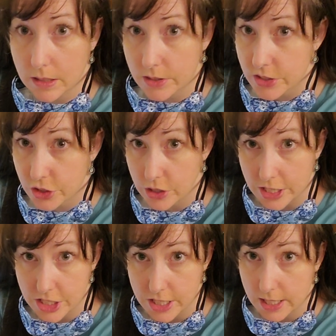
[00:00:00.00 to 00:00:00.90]

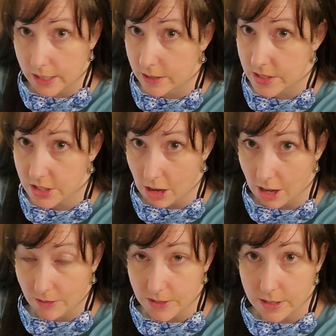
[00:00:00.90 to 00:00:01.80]
stretchy,
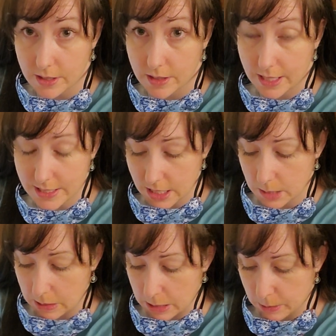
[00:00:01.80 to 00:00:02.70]
soft, that's going to
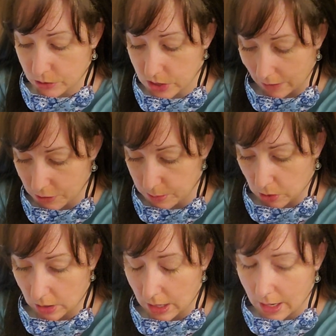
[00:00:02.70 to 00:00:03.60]
be the most
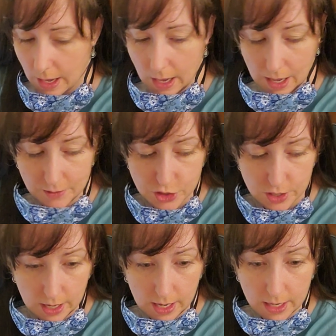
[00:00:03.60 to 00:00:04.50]
comfortable. I've
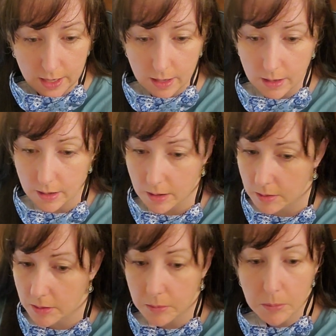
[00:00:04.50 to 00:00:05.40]
tried
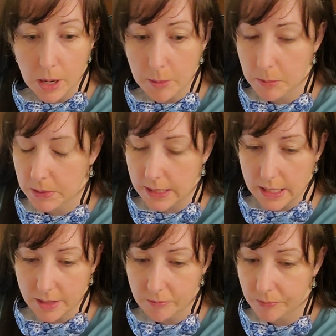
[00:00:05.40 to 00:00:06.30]

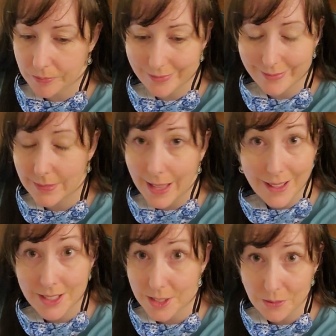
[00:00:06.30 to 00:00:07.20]
probably
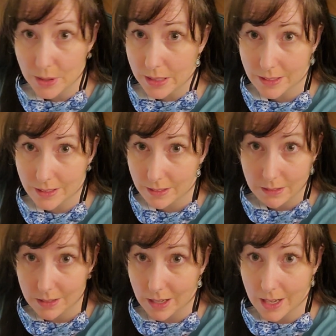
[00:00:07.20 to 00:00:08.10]
10 different
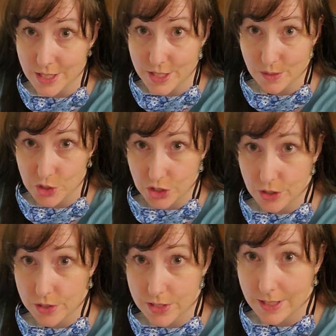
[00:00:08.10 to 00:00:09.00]
kinds of
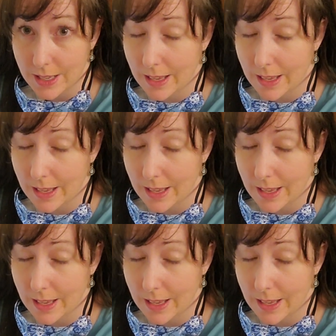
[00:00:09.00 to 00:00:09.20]
shirts